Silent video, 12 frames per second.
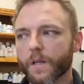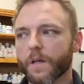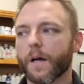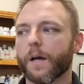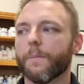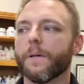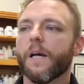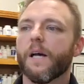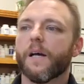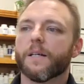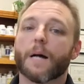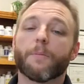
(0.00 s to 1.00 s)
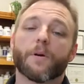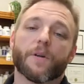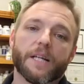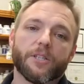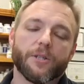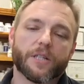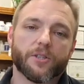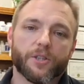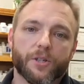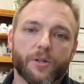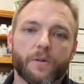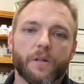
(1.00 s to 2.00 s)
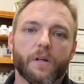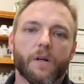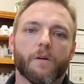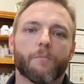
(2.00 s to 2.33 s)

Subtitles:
A couple other things you can do.